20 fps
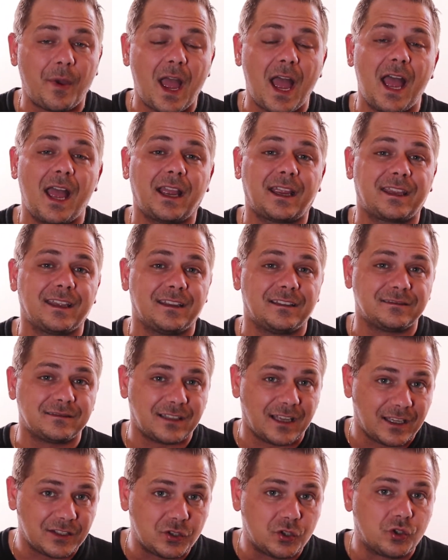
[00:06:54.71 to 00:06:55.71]
back
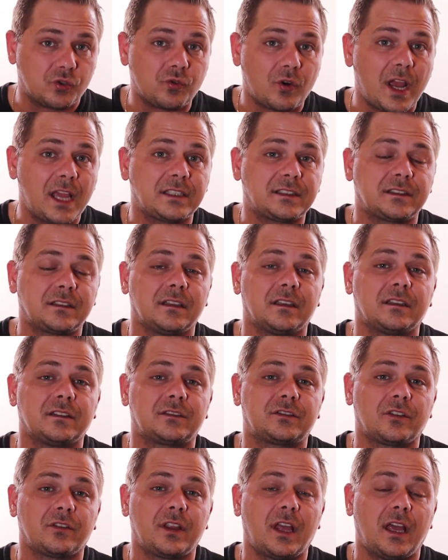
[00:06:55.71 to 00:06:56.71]
and address
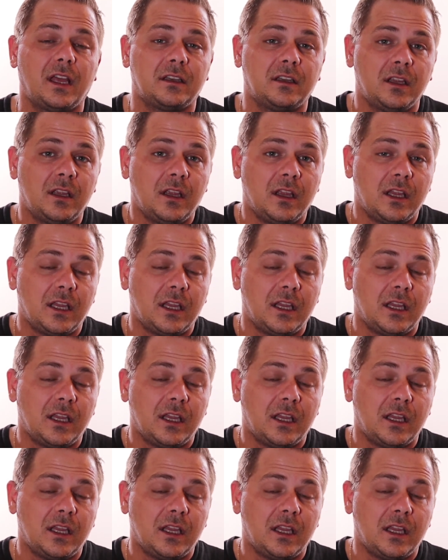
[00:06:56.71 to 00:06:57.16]
this so that